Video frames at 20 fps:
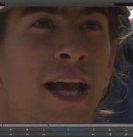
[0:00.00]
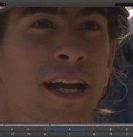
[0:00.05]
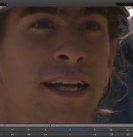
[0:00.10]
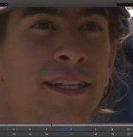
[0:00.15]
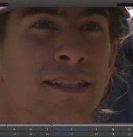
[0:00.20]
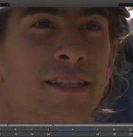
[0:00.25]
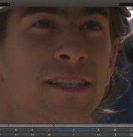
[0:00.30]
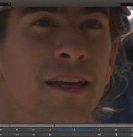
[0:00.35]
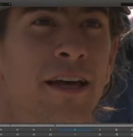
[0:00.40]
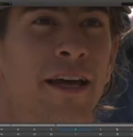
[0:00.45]
And
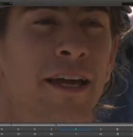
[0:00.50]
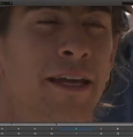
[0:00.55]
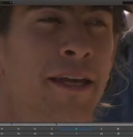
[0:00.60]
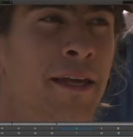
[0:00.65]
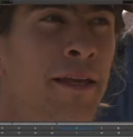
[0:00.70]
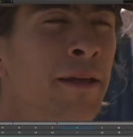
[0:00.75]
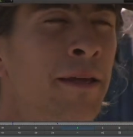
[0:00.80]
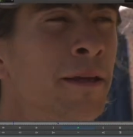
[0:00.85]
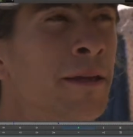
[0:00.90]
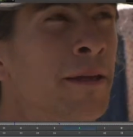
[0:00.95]
it's like,
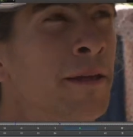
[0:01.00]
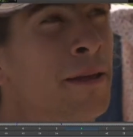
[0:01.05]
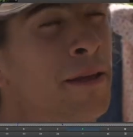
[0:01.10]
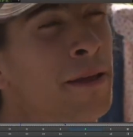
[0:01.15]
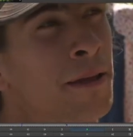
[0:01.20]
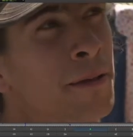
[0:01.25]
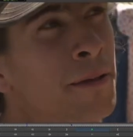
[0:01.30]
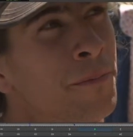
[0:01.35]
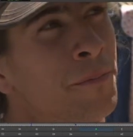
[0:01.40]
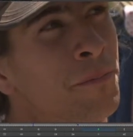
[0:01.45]

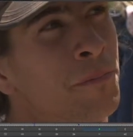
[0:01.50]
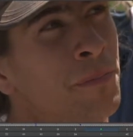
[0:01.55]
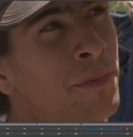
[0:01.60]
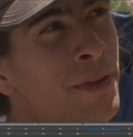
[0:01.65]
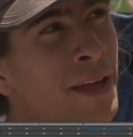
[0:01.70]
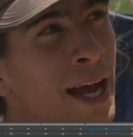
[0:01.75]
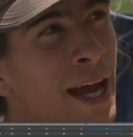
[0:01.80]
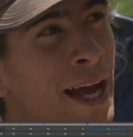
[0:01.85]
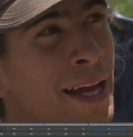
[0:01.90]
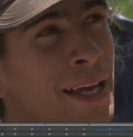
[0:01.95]

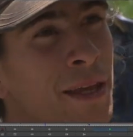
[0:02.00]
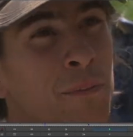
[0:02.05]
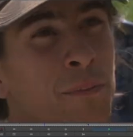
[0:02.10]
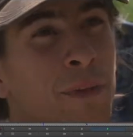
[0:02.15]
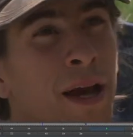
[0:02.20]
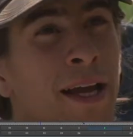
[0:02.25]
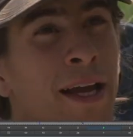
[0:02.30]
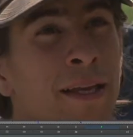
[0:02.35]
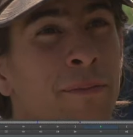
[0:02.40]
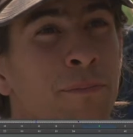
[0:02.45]
I can
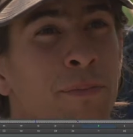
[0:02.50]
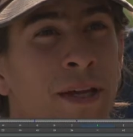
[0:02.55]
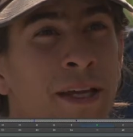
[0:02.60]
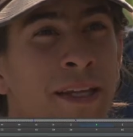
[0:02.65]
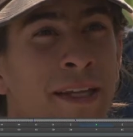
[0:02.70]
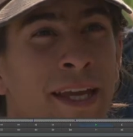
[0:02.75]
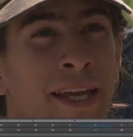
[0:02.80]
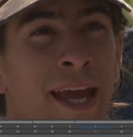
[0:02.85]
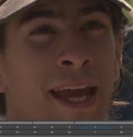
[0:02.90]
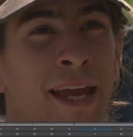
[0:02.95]
I can
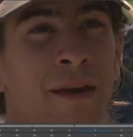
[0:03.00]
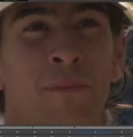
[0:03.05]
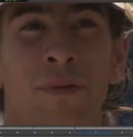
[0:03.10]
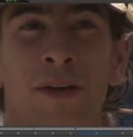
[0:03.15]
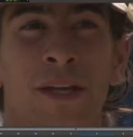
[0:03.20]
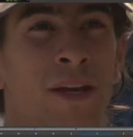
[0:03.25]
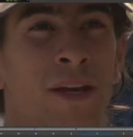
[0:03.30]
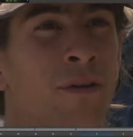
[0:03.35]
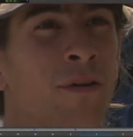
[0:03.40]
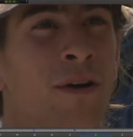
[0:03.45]
play the game,
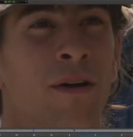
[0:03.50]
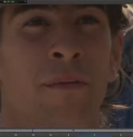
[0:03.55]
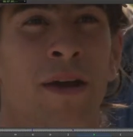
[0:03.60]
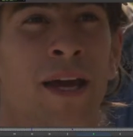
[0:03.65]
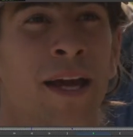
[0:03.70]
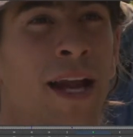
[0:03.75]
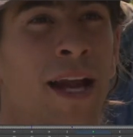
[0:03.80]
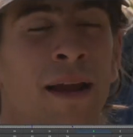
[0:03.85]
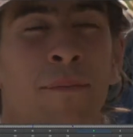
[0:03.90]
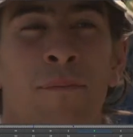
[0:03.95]
but you know what,
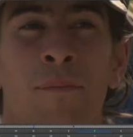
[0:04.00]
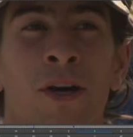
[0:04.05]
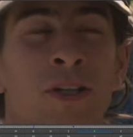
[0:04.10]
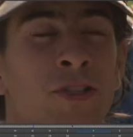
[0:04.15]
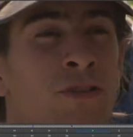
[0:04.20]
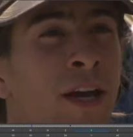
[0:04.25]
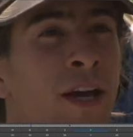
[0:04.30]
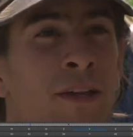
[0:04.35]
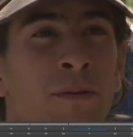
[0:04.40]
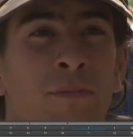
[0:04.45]
man? I'd
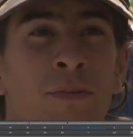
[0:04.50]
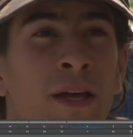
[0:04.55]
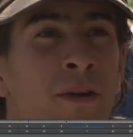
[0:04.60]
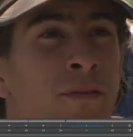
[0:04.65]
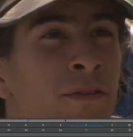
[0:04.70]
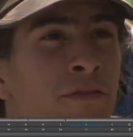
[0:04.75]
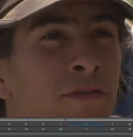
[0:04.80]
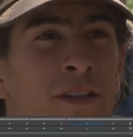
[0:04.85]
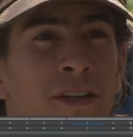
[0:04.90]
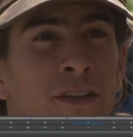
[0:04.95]
much rather play
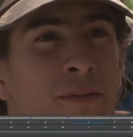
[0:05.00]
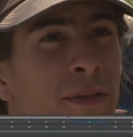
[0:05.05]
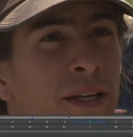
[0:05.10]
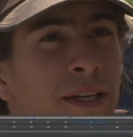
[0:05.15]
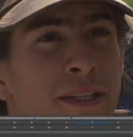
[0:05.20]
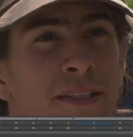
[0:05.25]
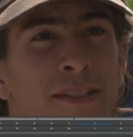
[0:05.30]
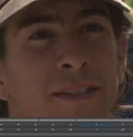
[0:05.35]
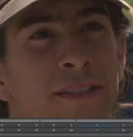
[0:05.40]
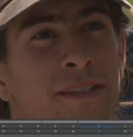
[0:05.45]
with field
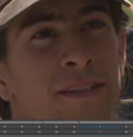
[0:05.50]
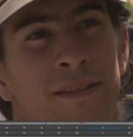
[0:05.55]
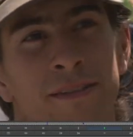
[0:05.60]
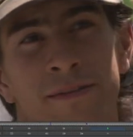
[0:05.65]
mix.